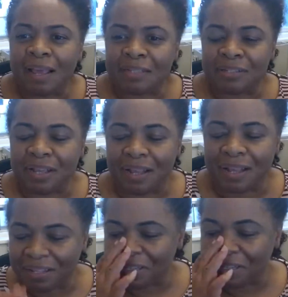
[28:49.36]
as
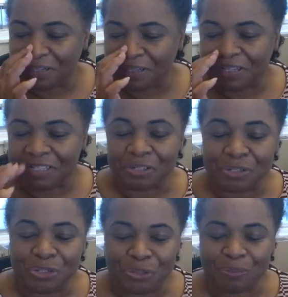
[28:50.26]
I
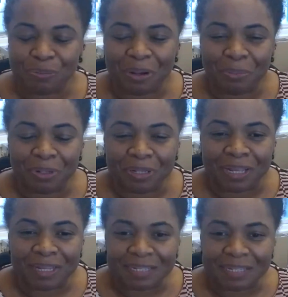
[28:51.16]
listened to you speak, I
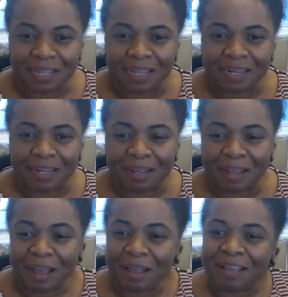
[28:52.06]
realized
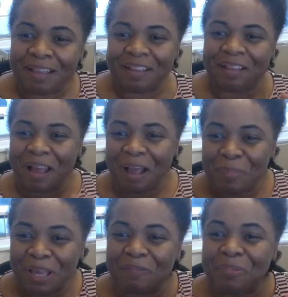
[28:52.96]
that
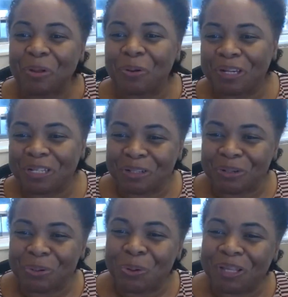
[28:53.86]
I may have been going a
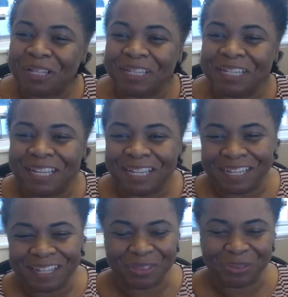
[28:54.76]
little
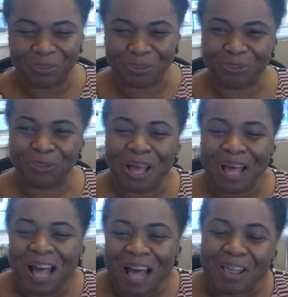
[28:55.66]
quickly through
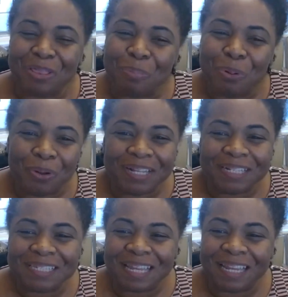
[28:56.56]
the
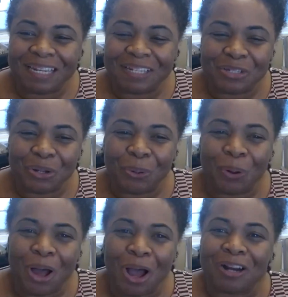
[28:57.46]
points. And
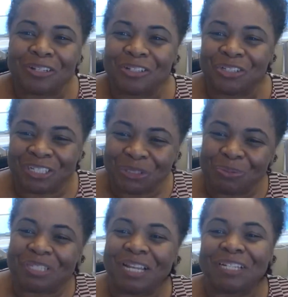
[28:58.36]
so our
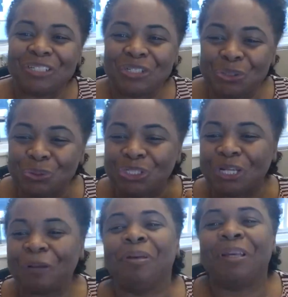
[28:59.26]
suggestion was not just to
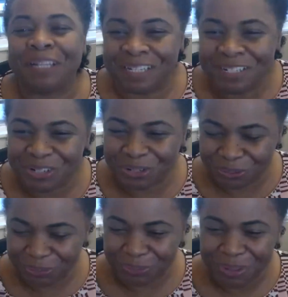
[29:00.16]
jump
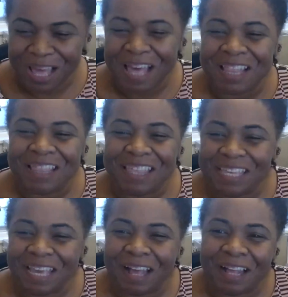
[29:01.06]
into
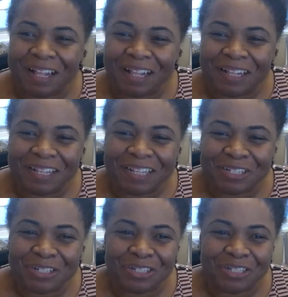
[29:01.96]

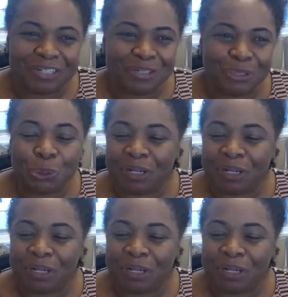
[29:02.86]
into